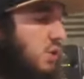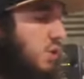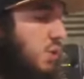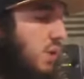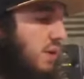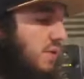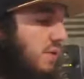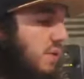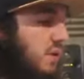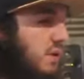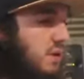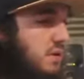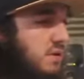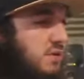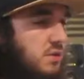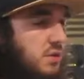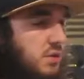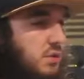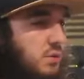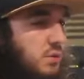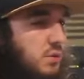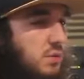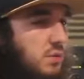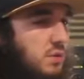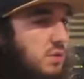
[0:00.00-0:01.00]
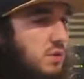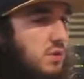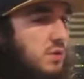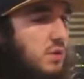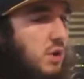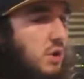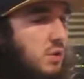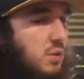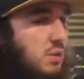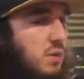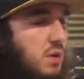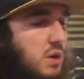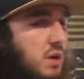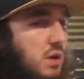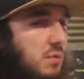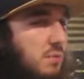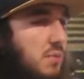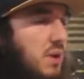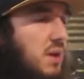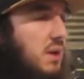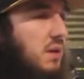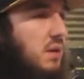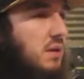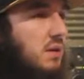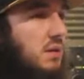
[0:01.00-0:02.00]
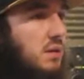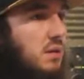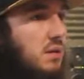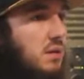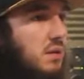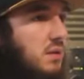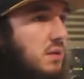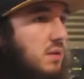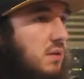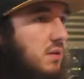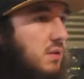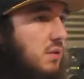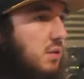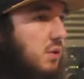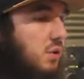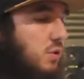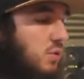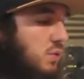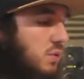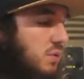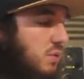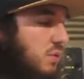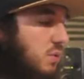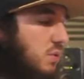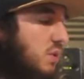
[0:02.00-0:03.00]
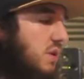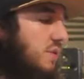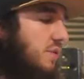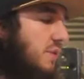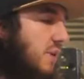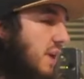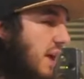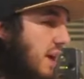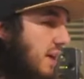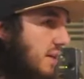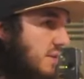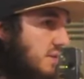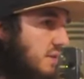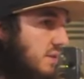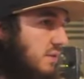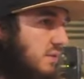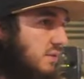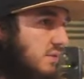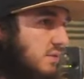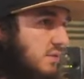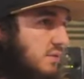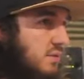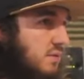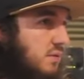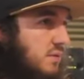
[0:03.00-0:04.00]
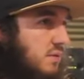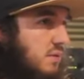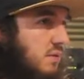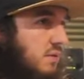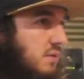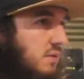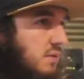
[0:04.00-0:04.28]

equivalent to, you know, a comedian who would do different accents?